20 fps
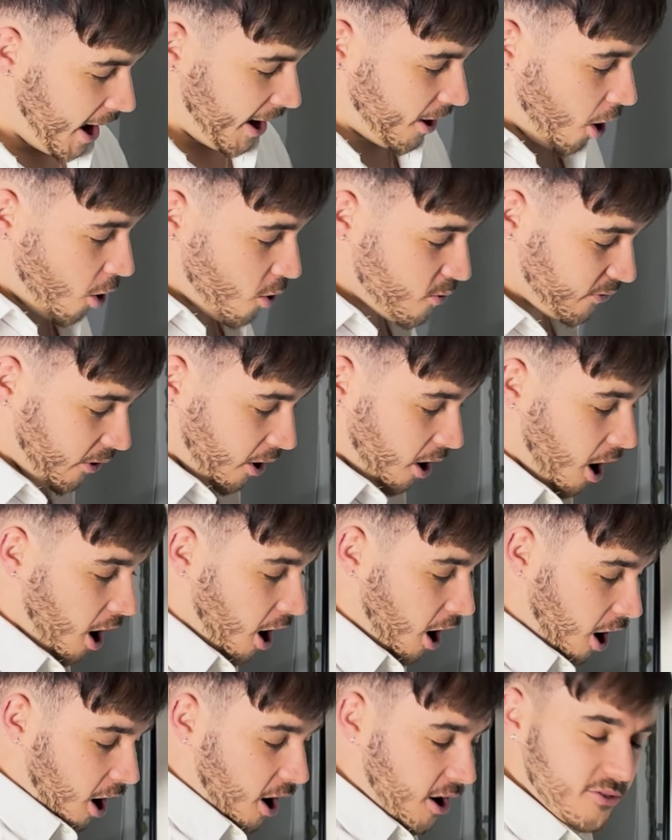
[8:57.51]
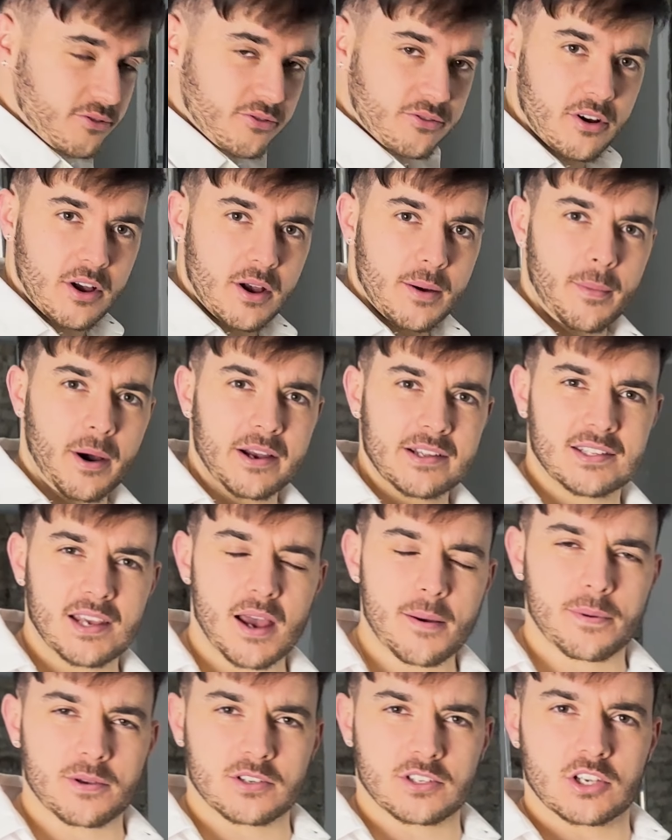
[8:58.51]
and over half my
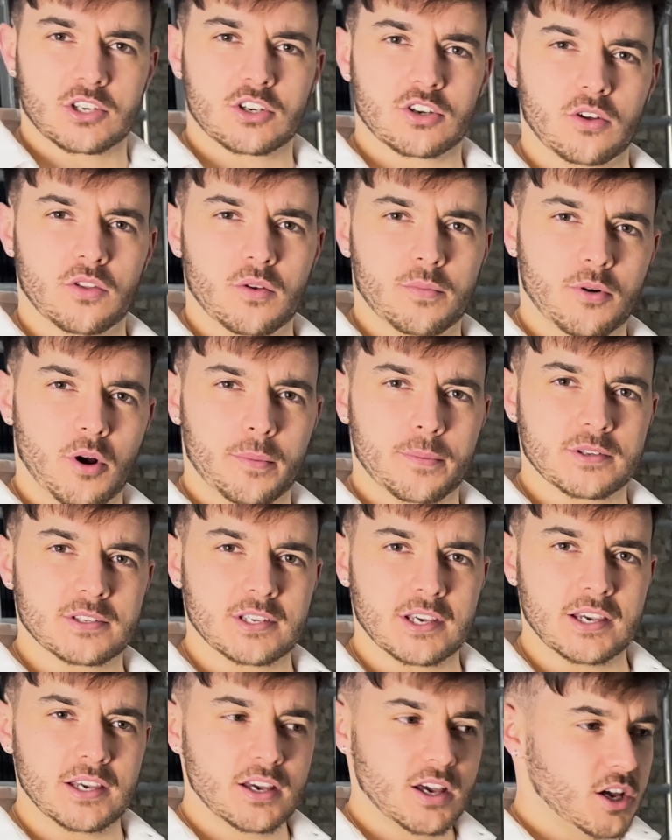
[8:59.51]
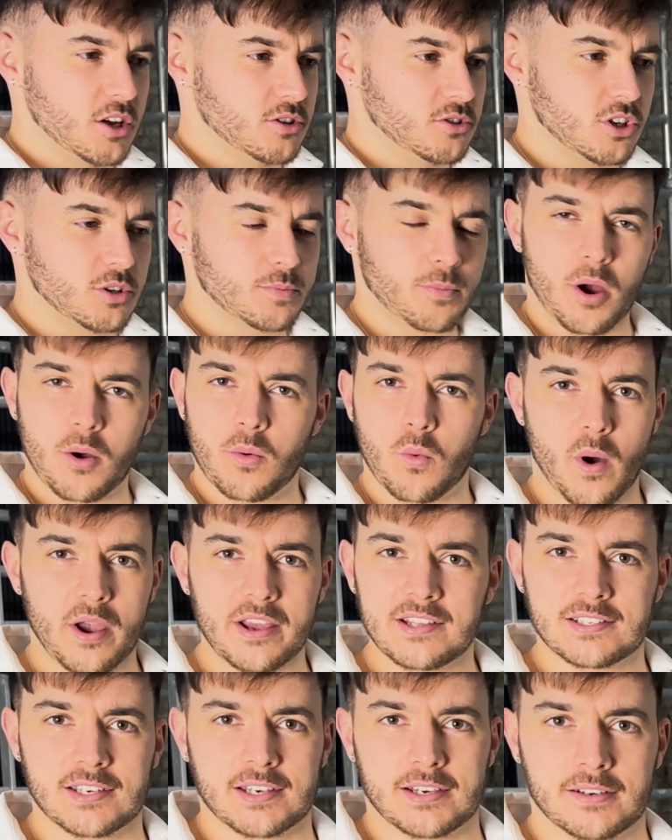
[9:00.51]
debt position on the property just by
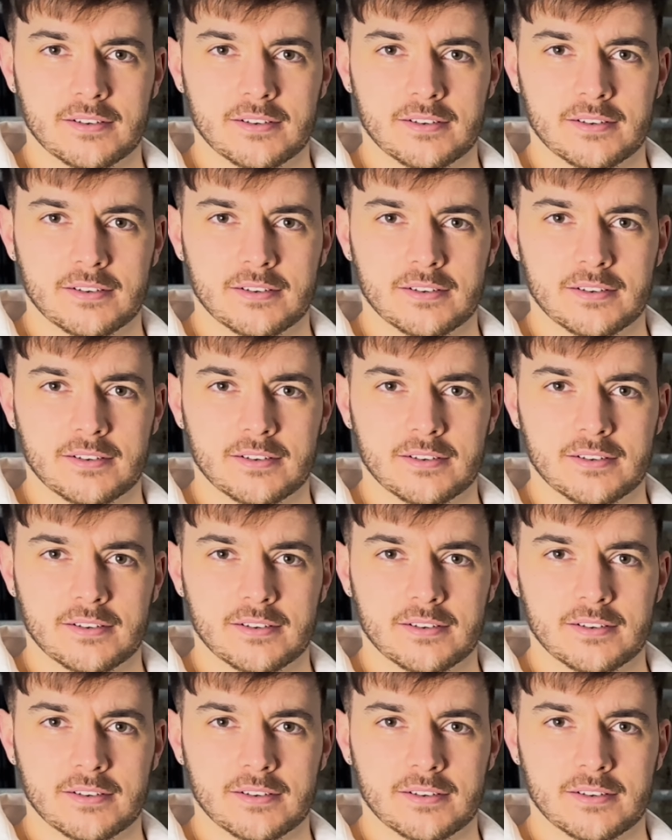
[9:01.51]
waiting.